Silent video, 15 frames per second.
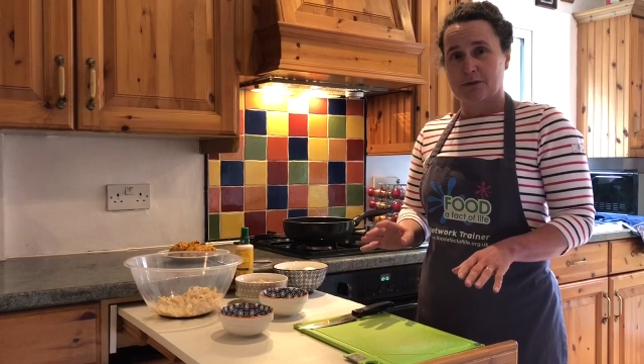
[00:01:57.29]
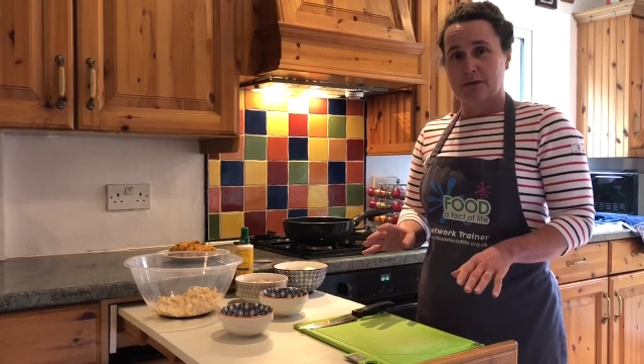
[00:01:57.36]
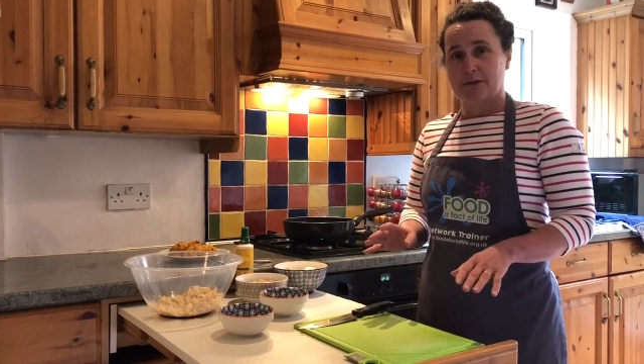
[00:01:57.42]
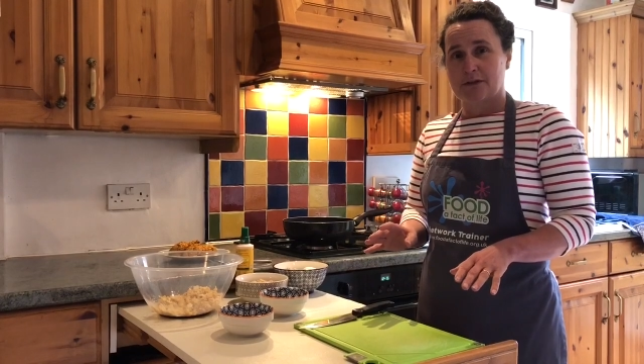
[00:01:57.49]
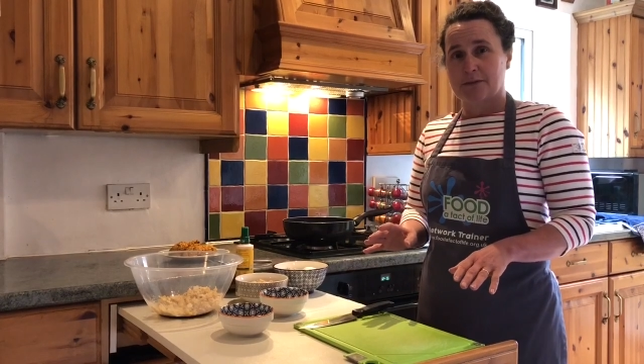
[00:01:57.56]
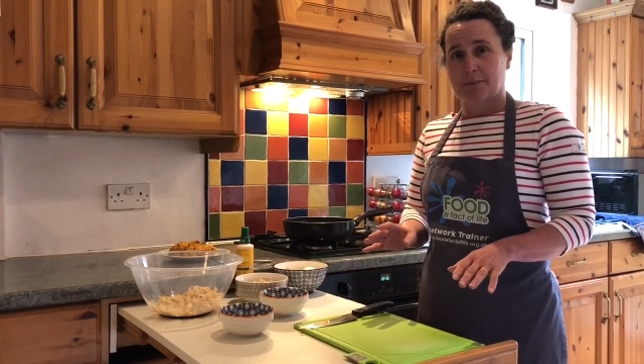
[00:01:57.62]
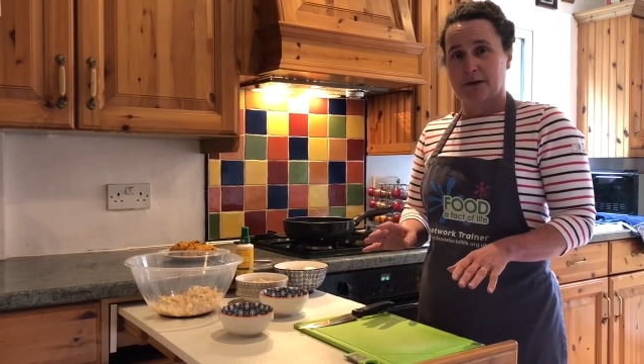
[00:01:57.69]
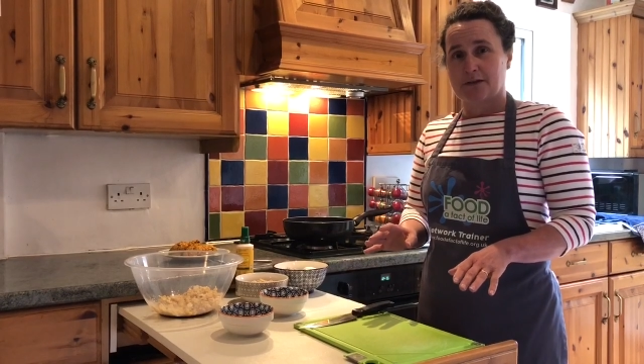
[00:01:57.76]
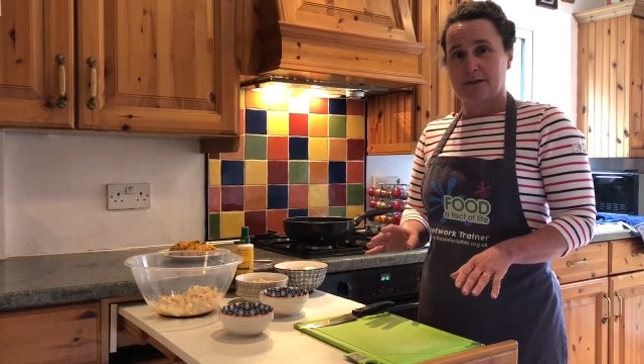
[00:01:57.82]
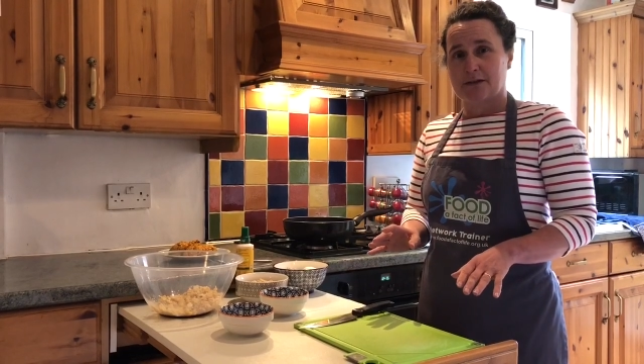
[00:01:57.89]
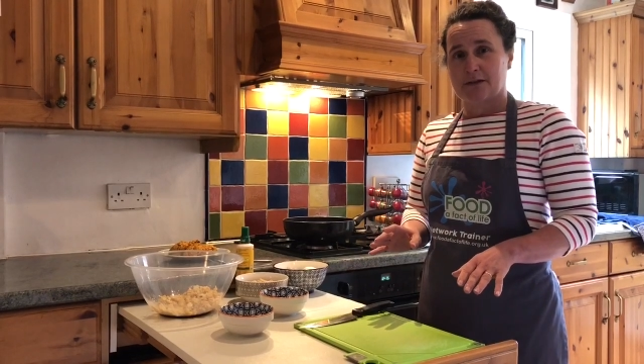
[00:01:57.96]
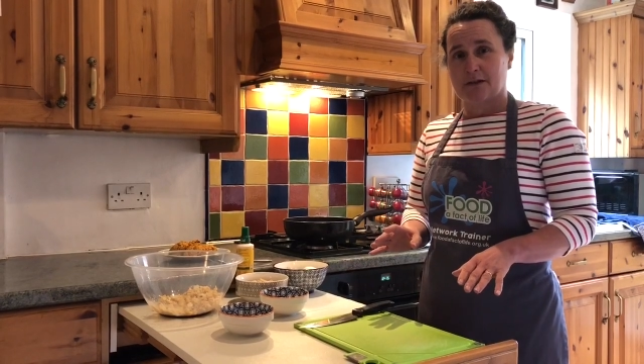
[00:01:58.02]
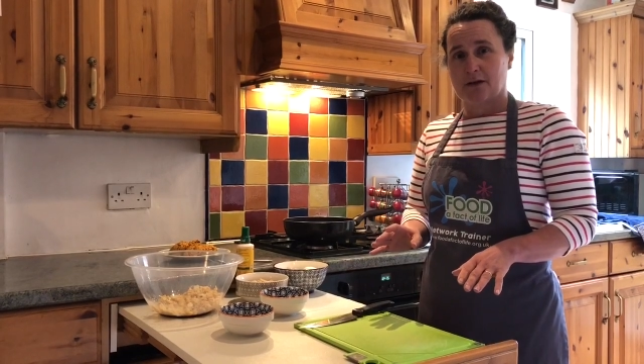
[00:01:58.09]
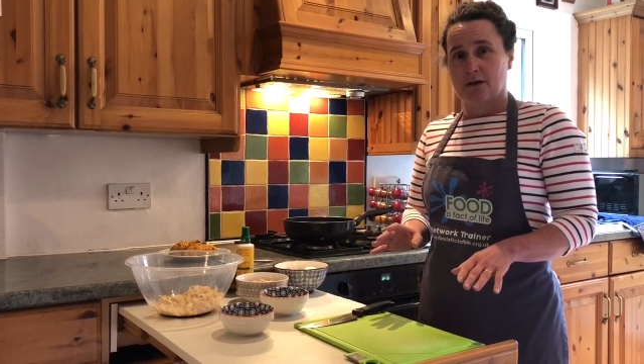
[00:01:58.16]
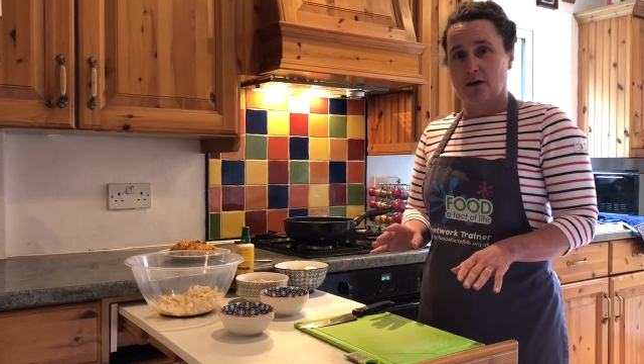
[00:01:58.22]
and the spices
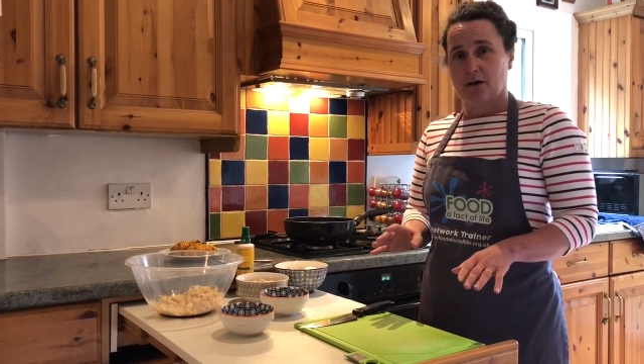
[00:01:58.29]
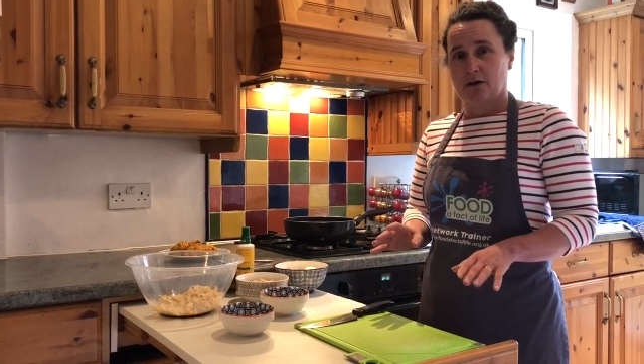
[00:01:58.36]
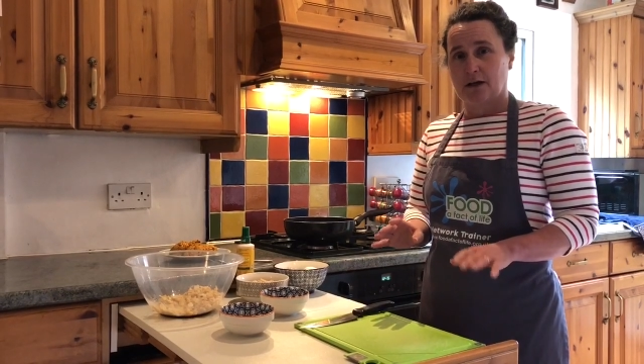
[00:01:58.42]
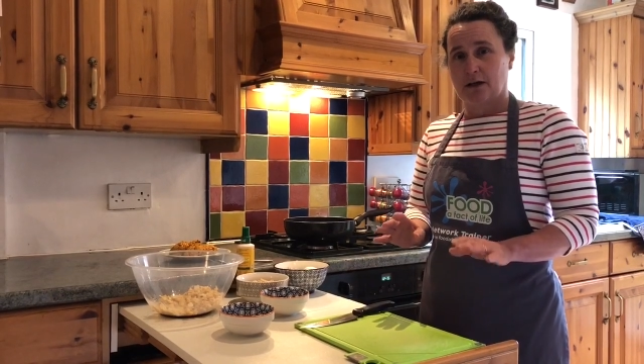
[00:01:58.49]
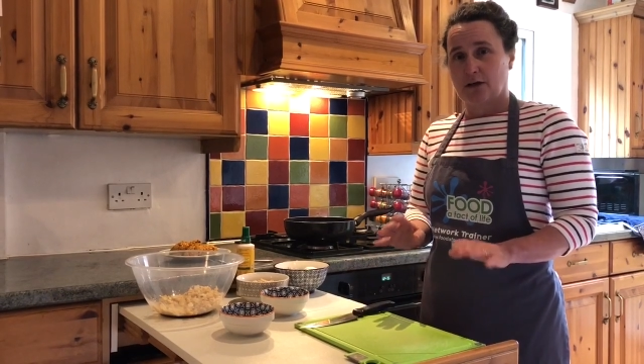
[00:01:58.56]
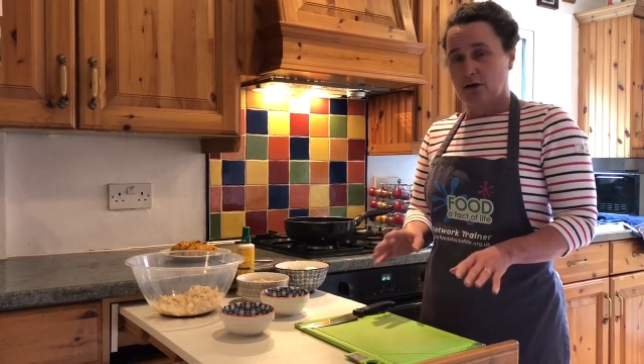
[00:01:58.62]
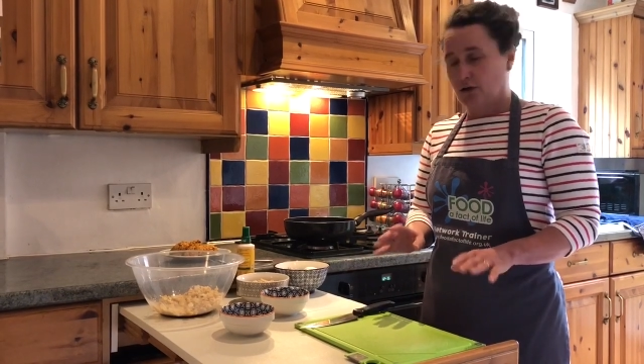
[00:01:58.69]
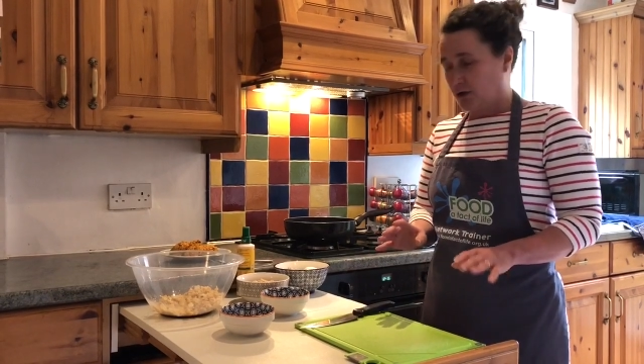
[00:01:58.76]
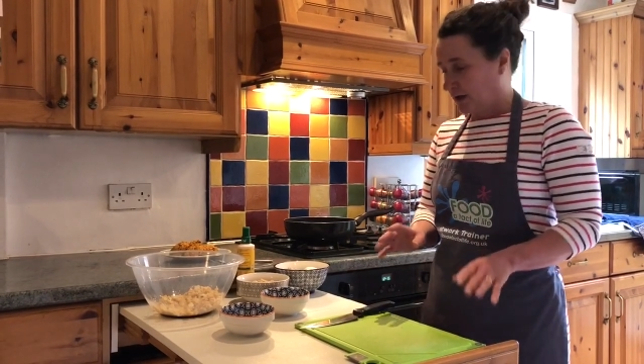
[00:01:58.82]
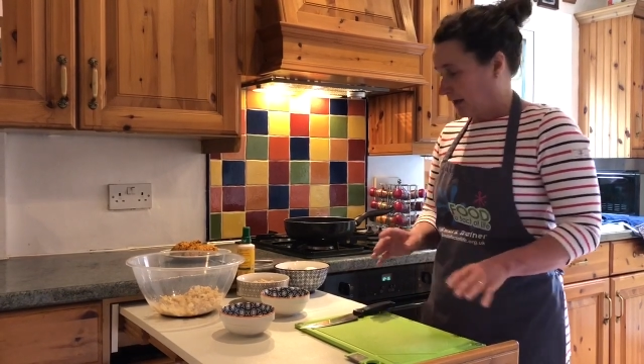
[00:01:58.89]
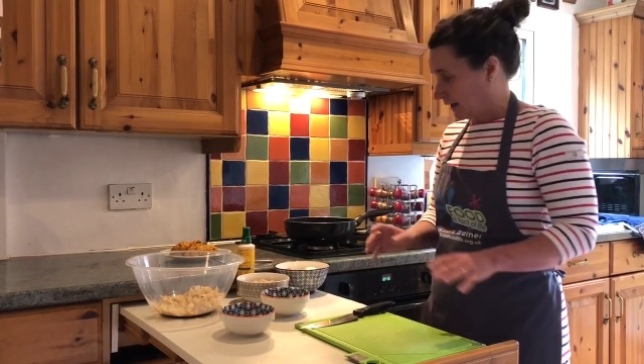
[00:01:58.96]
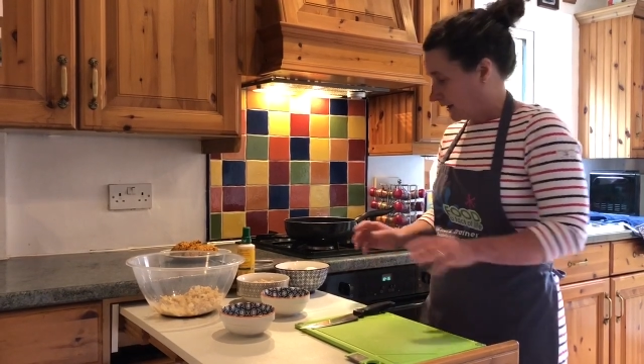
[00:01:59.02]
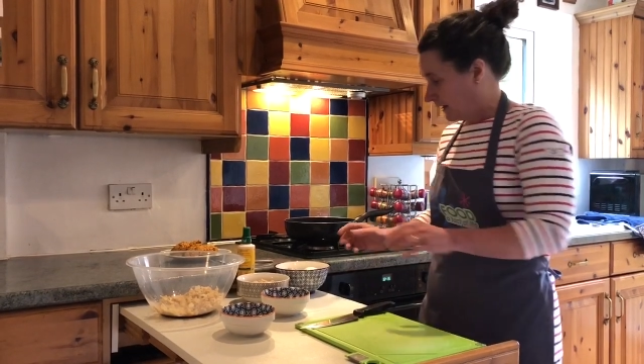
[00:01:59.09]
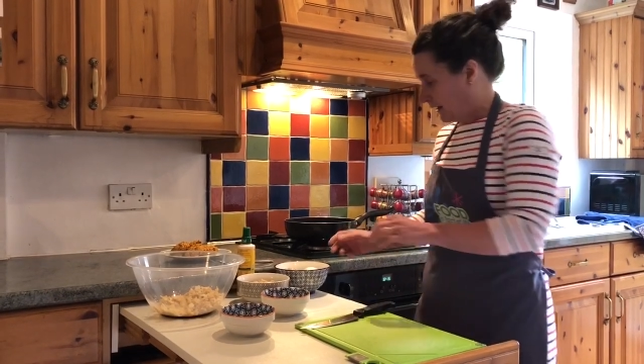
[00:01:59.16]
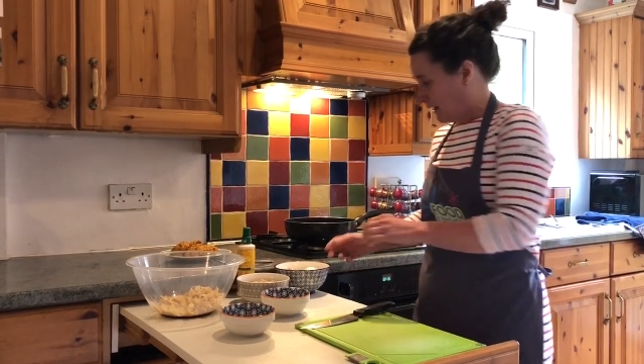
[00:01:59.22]
and the garlic cooking.